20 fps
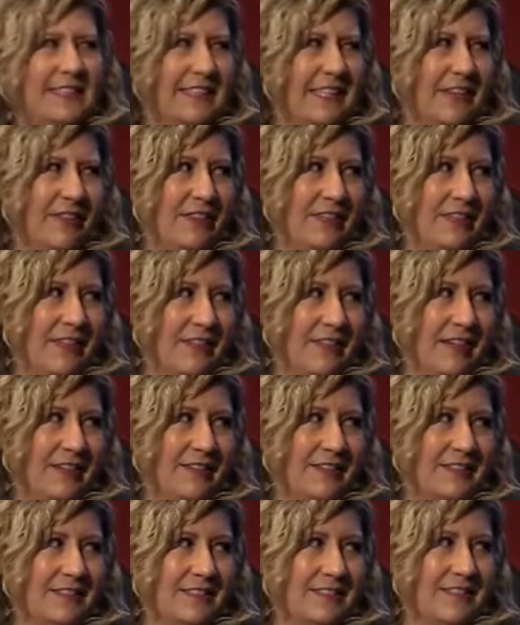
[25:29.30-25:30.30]

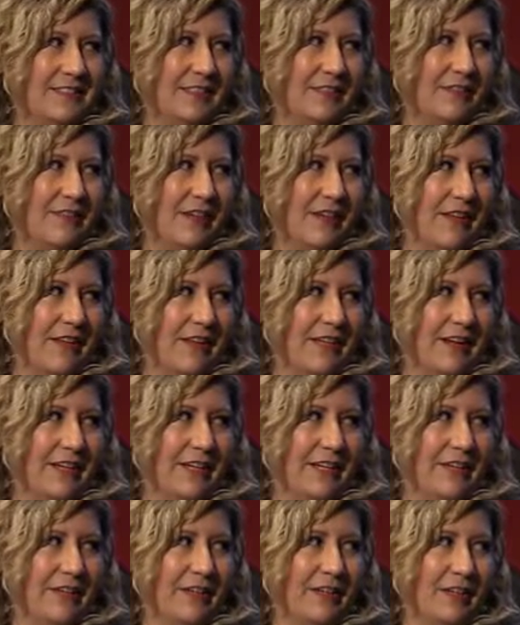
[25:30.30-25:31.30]
70,000, is that what I thought,
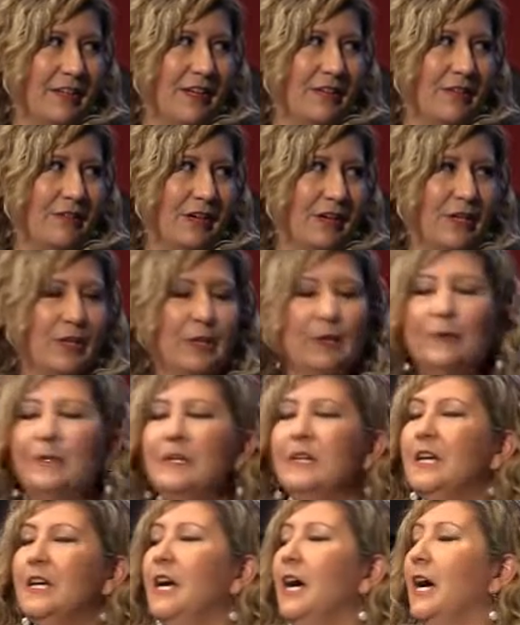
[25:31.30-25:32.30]
here in Colorado?
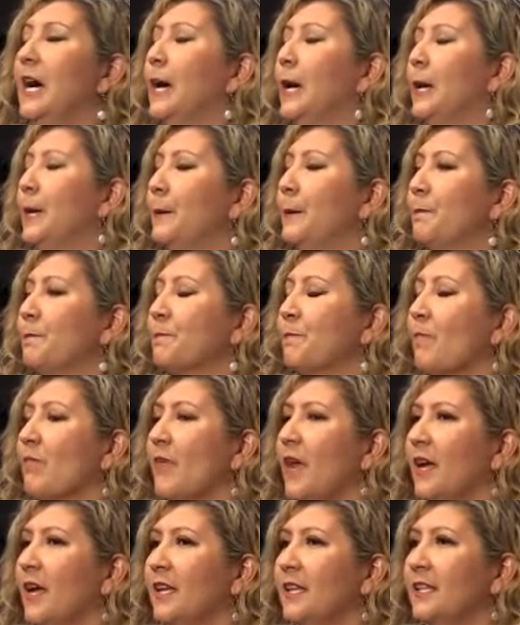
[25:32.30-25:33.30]

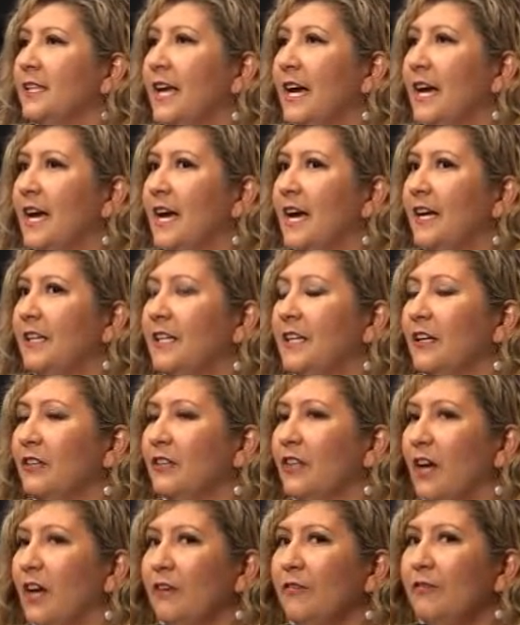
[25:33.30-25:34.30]
That a
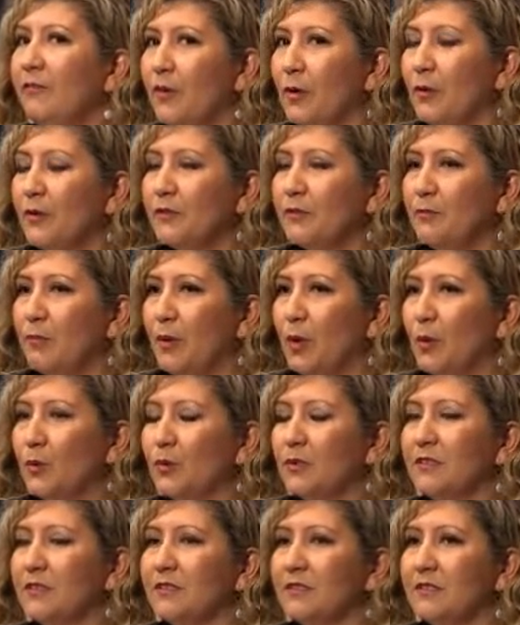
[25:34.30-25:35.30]
lot of folks
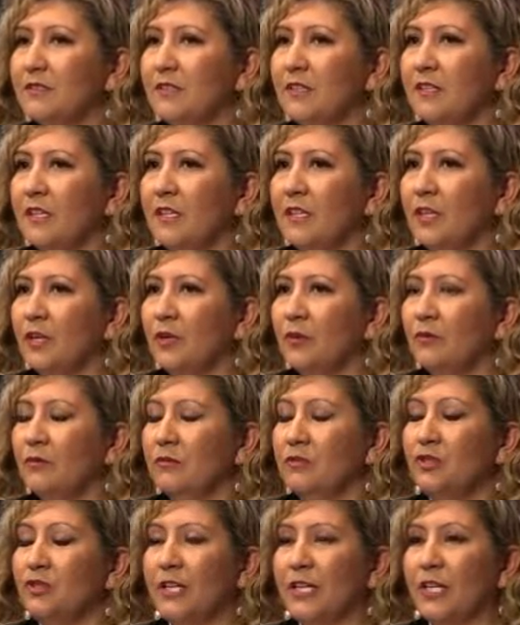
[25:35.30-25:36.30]
post,
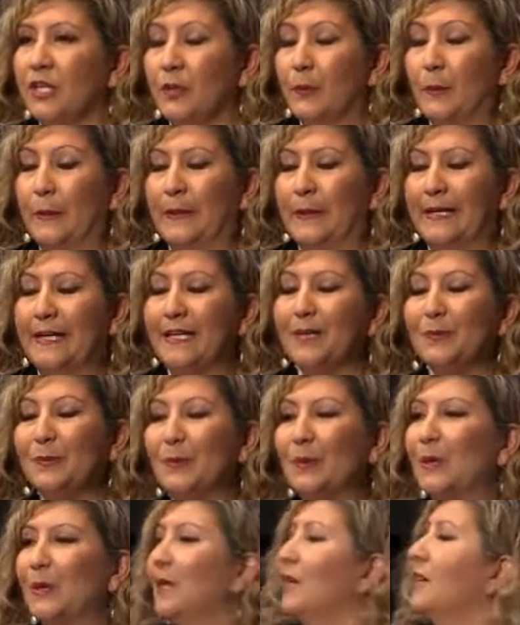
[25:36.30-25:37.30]
January
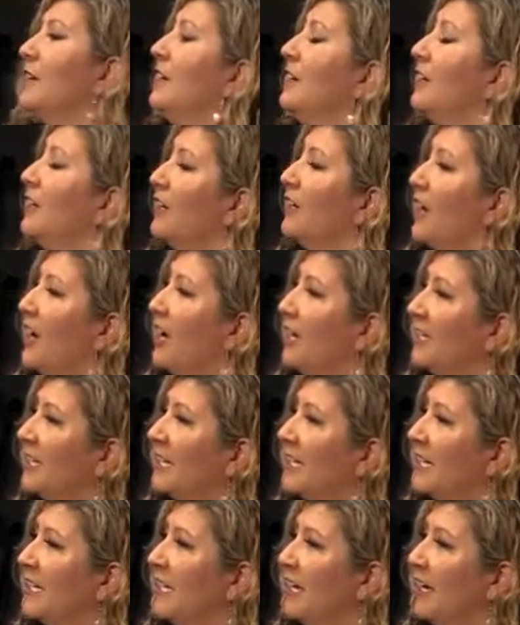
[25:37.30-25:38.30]
were
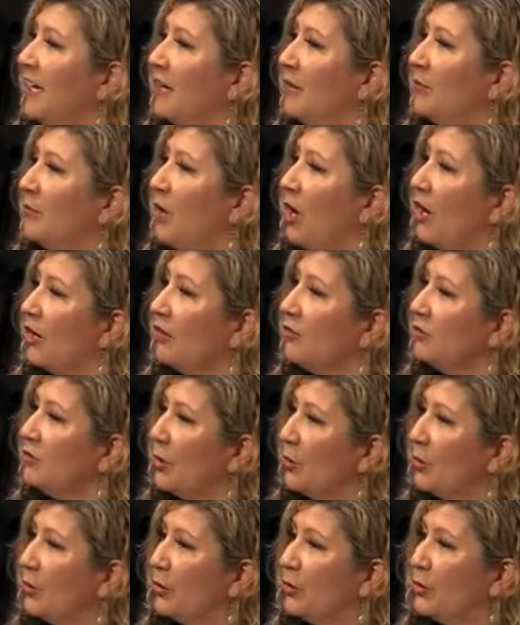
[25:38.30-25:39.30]
calling our
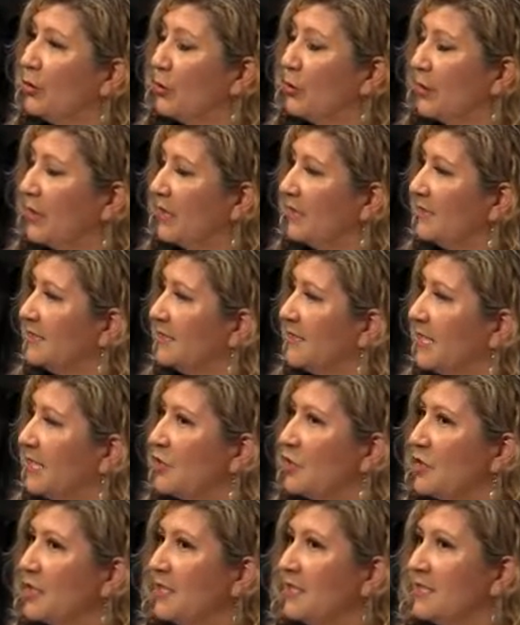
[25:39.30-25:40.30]
local
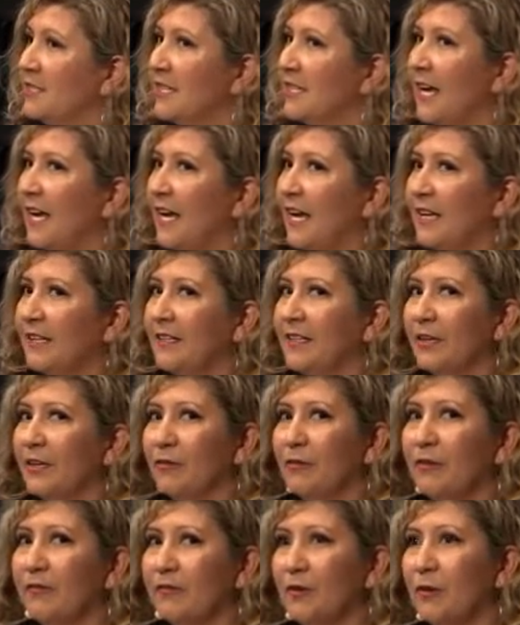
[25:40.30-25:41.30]
organizations, and there
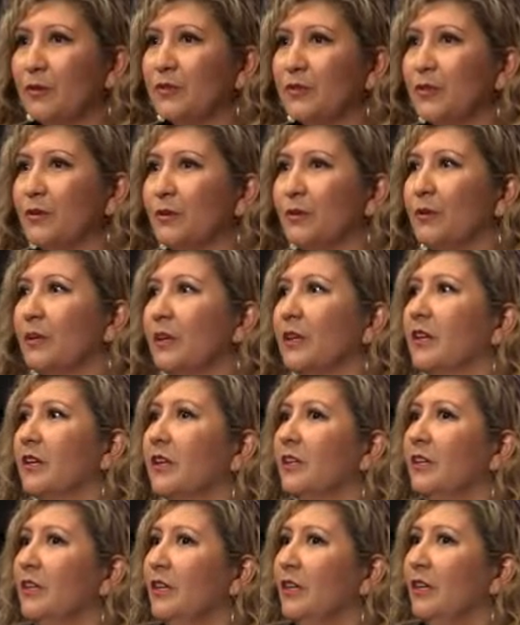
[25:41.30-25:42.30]
were folks who
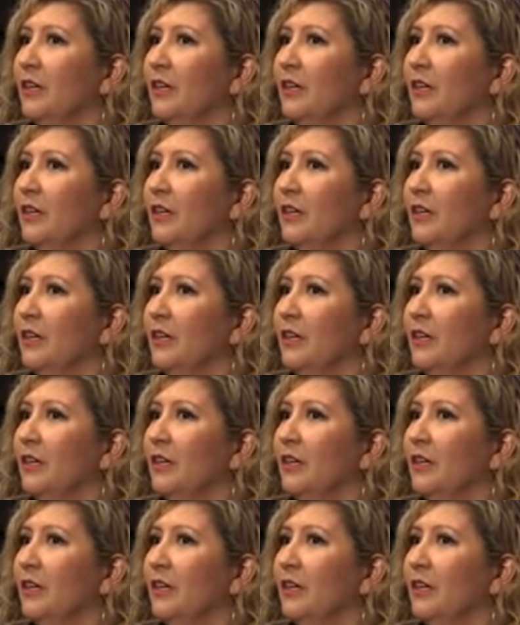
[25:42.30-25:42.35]
were